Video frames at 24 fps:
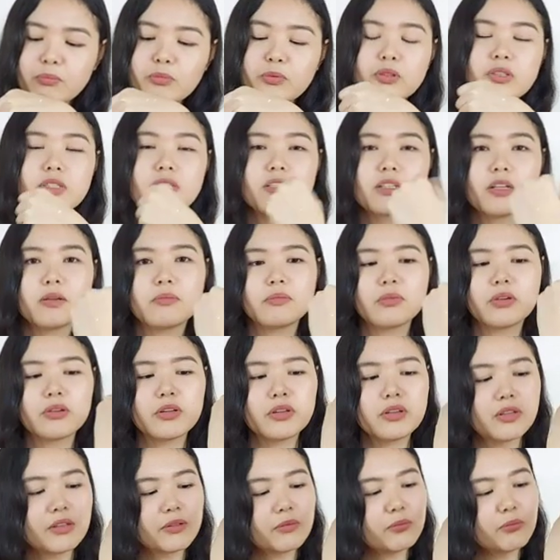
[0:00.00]
put
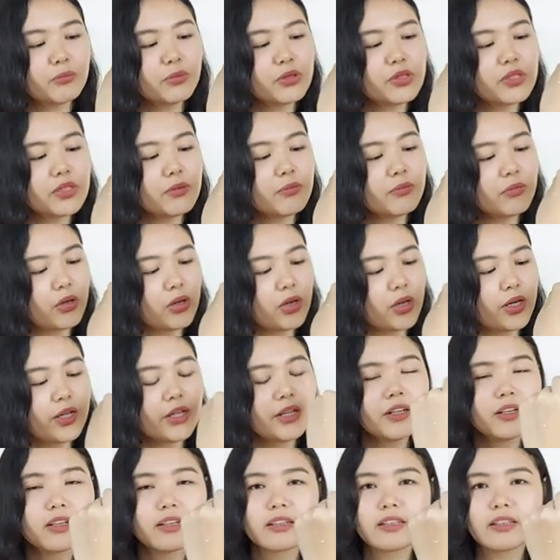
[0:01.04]
some
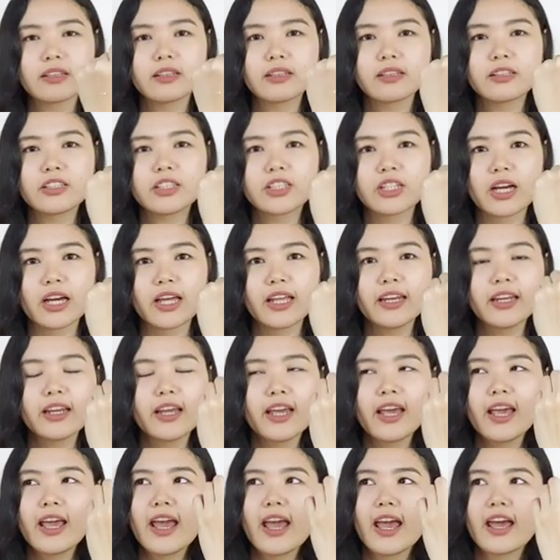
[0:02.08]
on
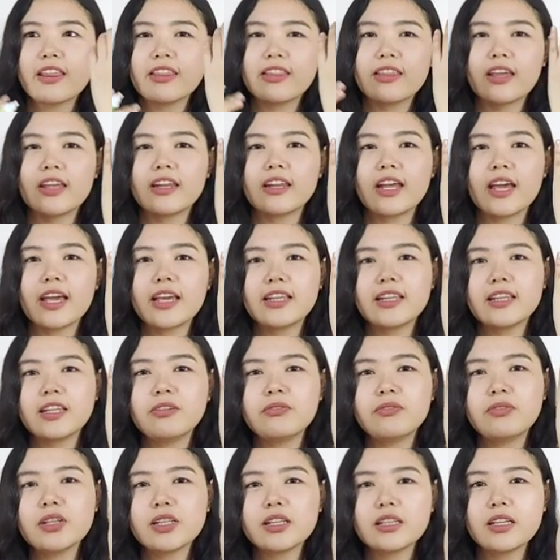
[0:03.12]
dyan, and then I
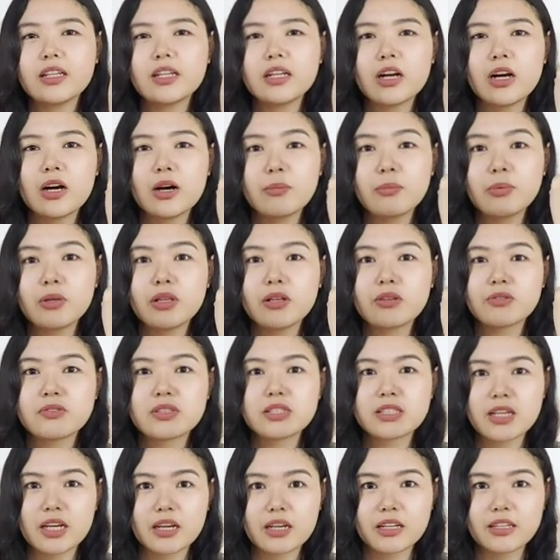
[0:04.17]
leave it in a couple of
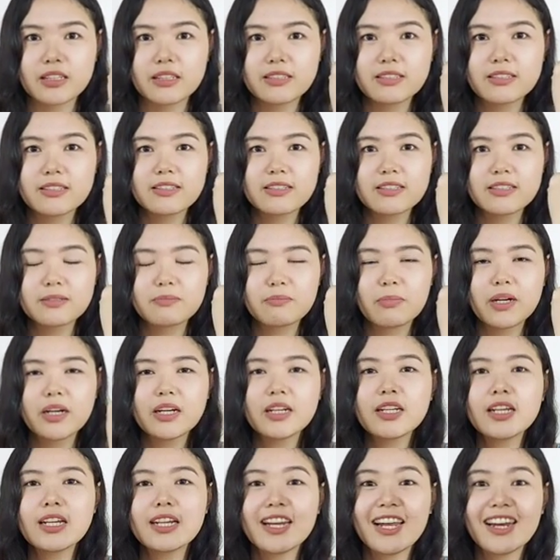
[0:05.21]
seconds.
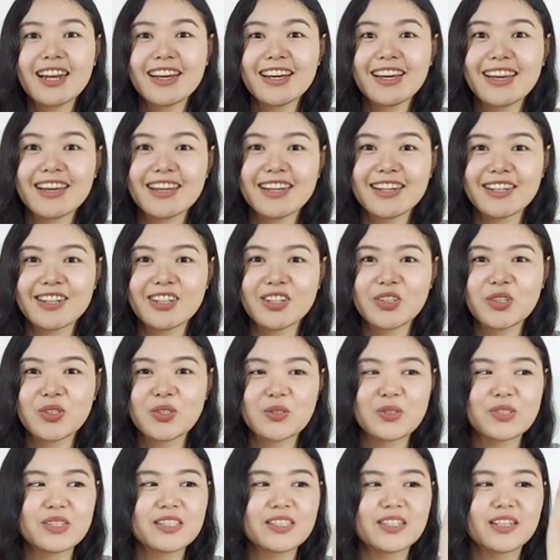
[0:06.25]
Parang naglalagay ka lang ng
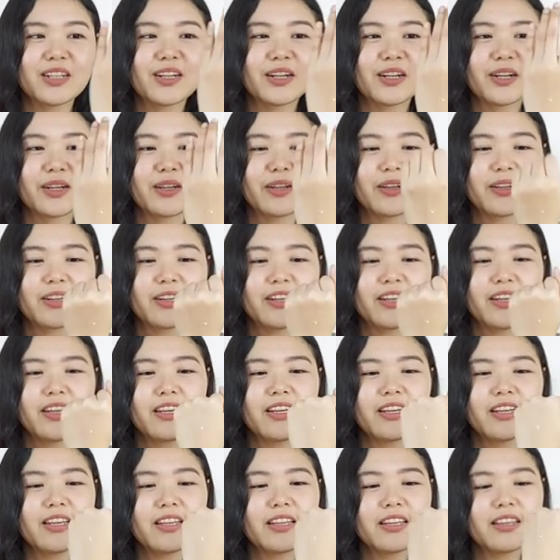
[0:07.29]
concealer
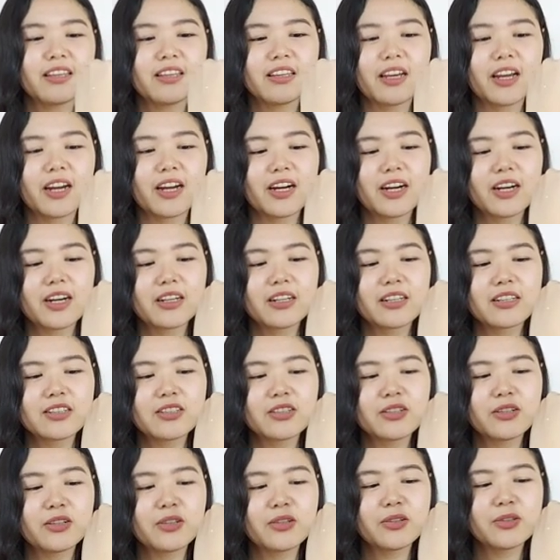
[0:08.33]
there.
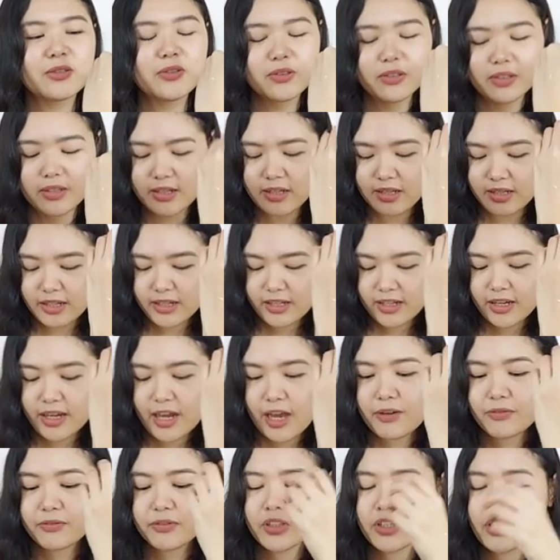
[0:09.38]
So
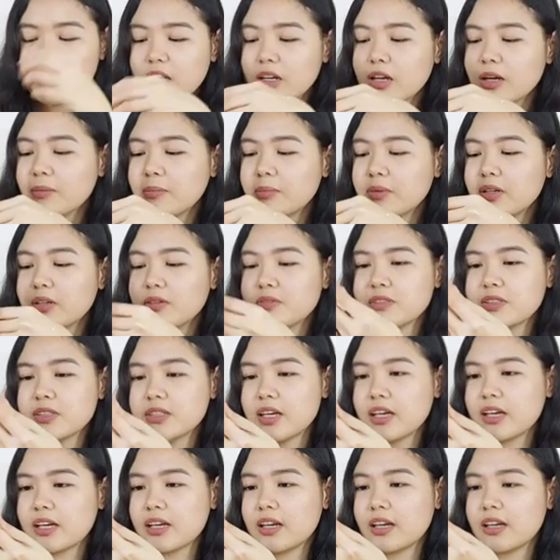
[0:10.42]
after a couple of
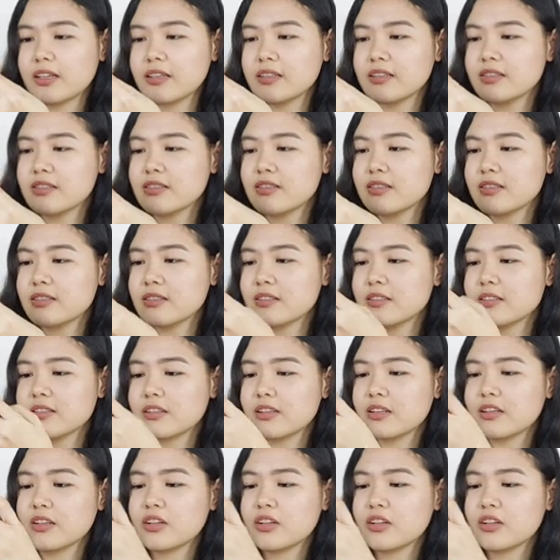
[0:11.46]
seconds,